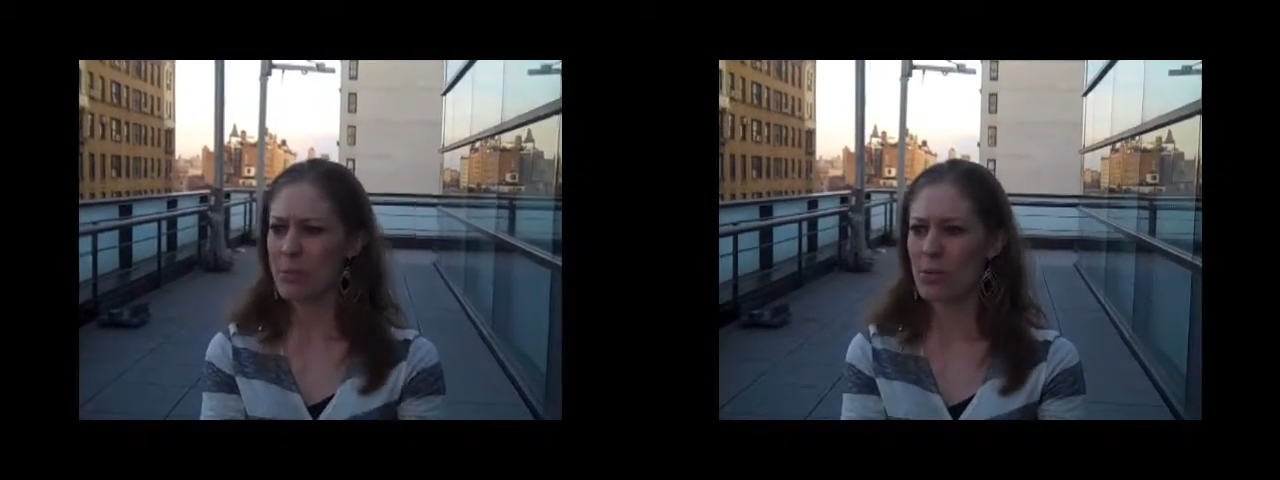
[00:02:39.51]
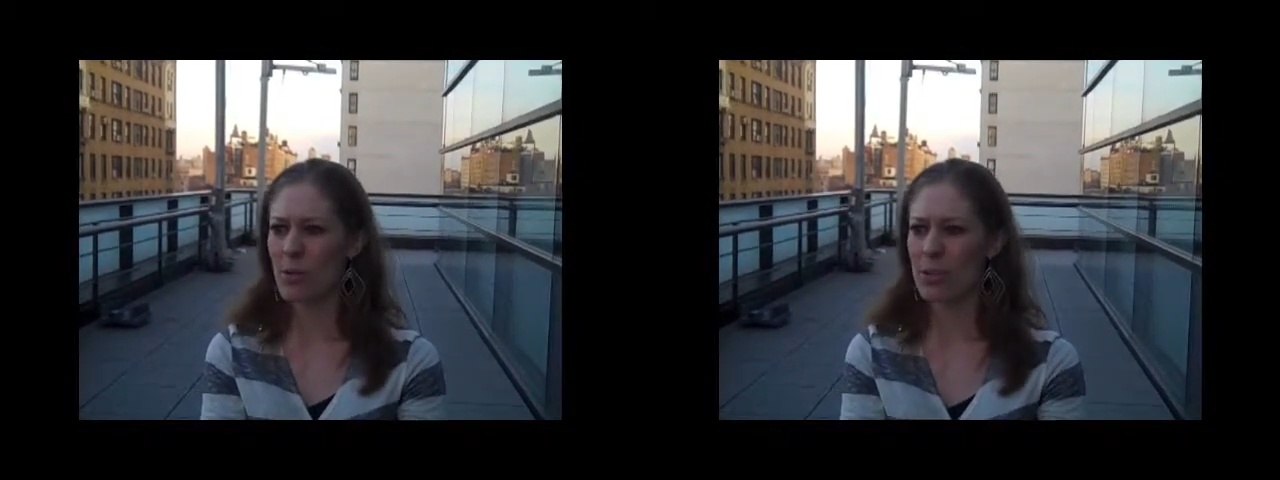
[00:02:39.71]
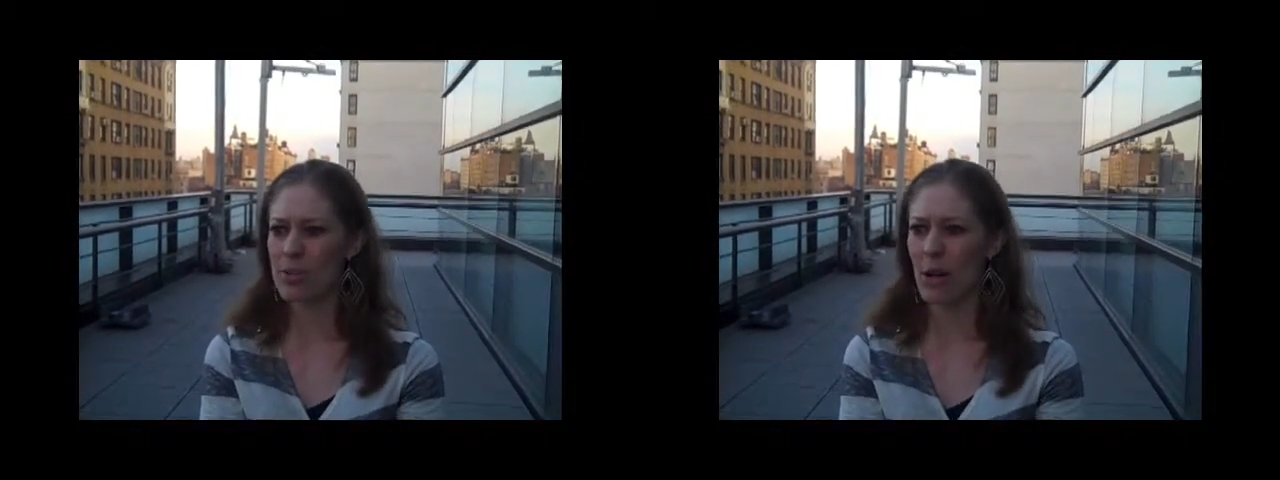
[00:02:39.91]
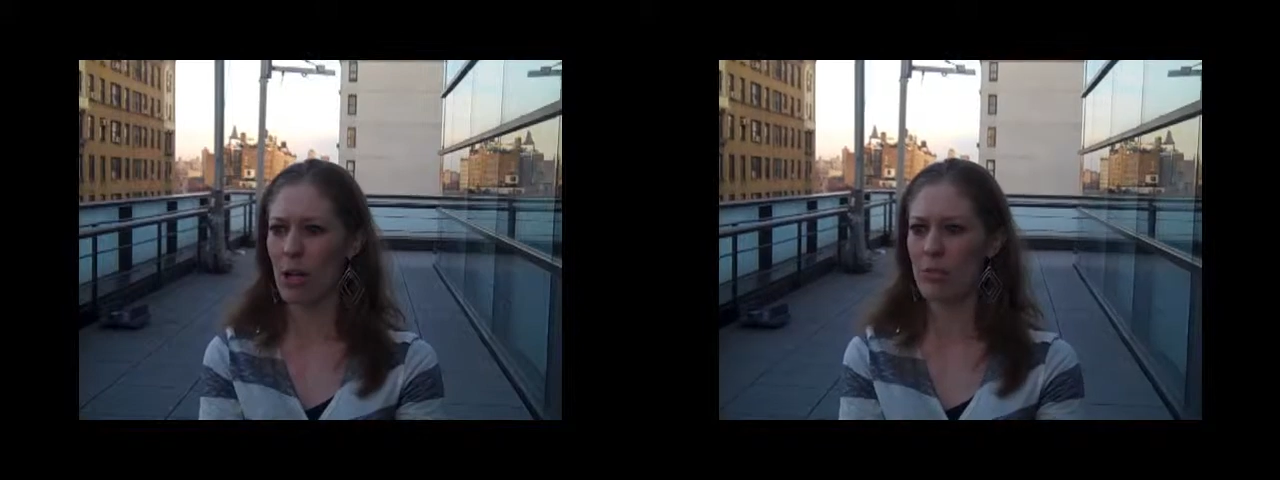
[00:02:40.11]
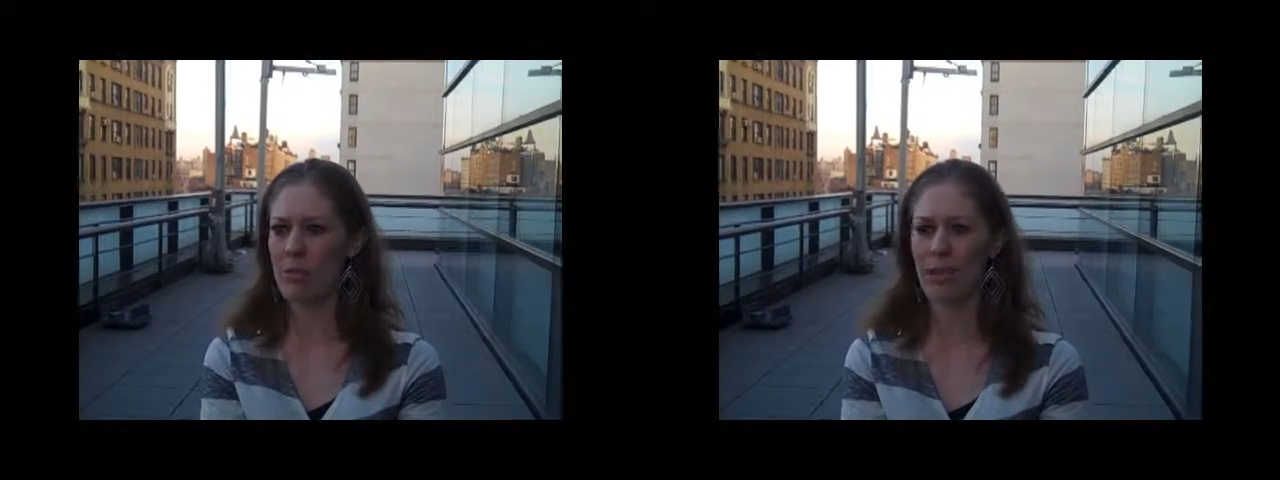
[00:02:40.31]
stories and
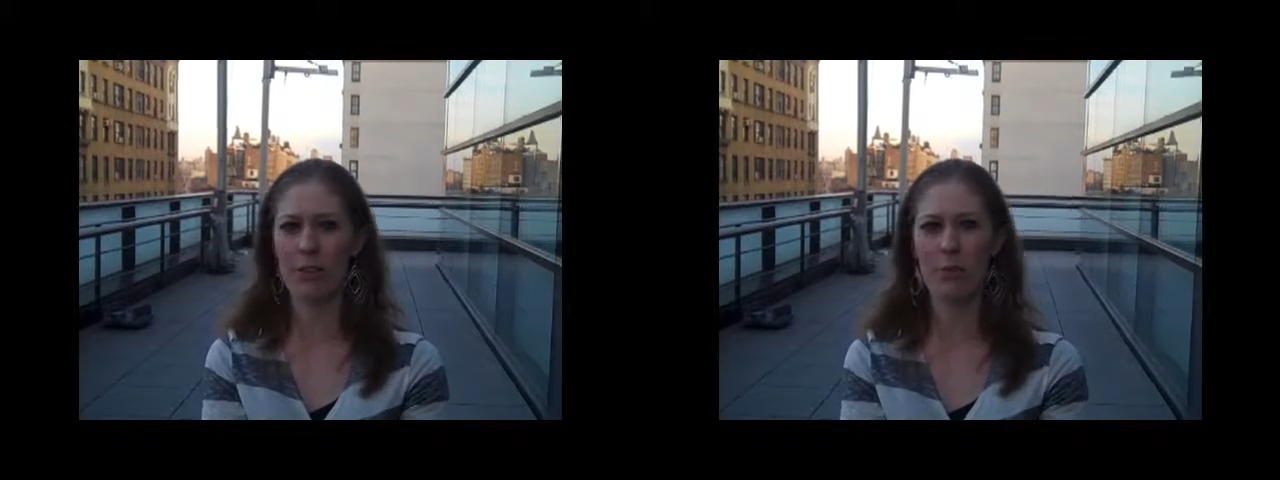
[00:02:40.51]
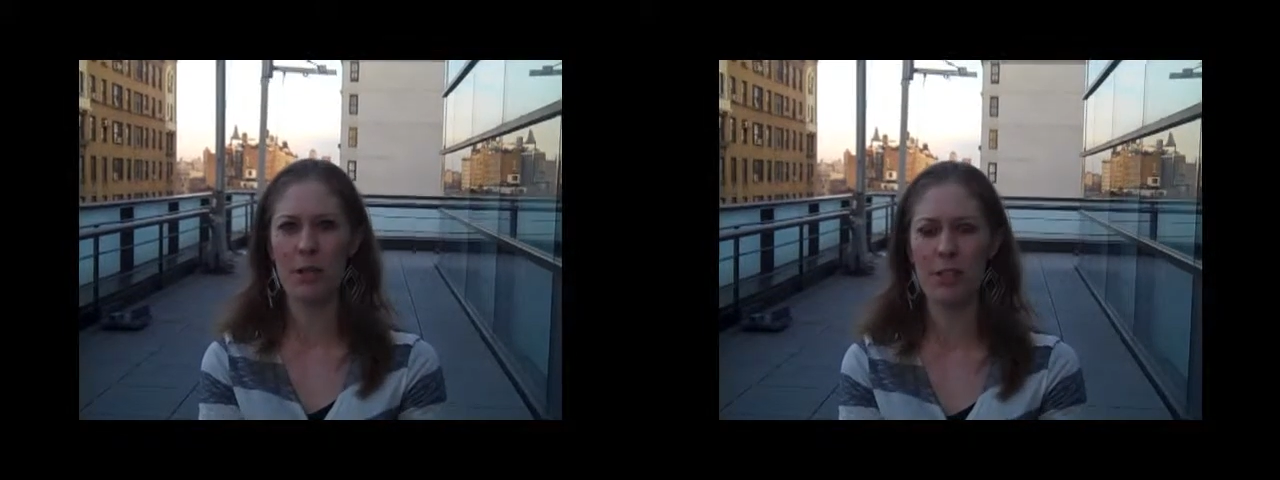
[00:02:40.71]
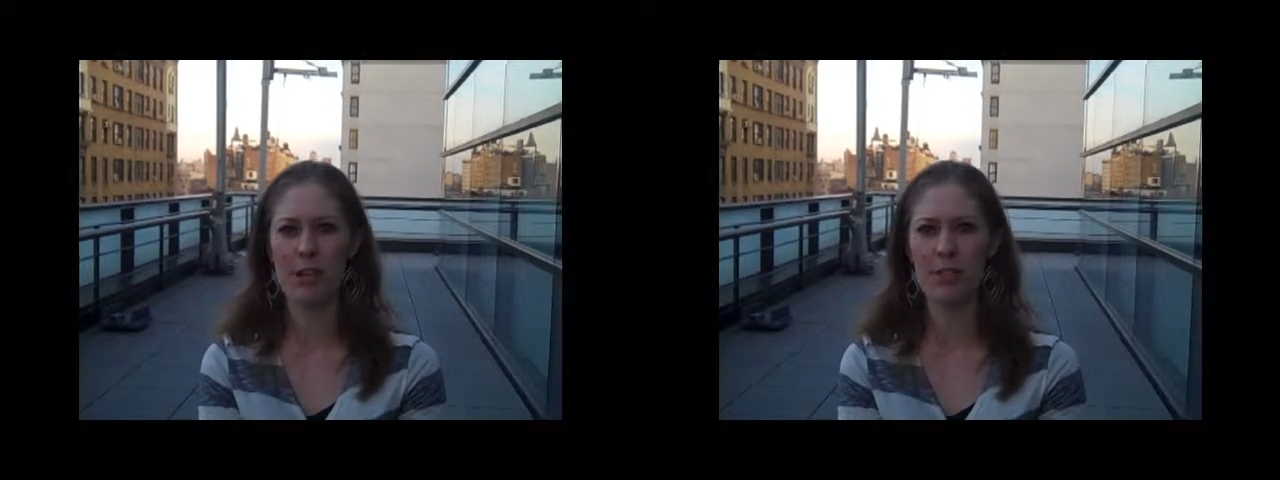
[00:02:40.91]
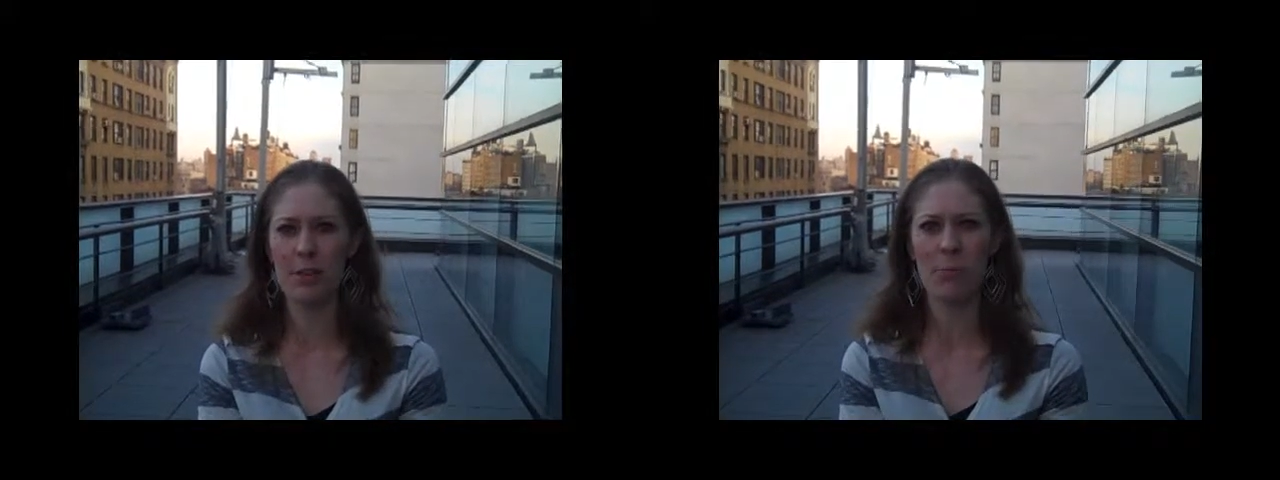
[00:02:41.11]
all of a sudden realize,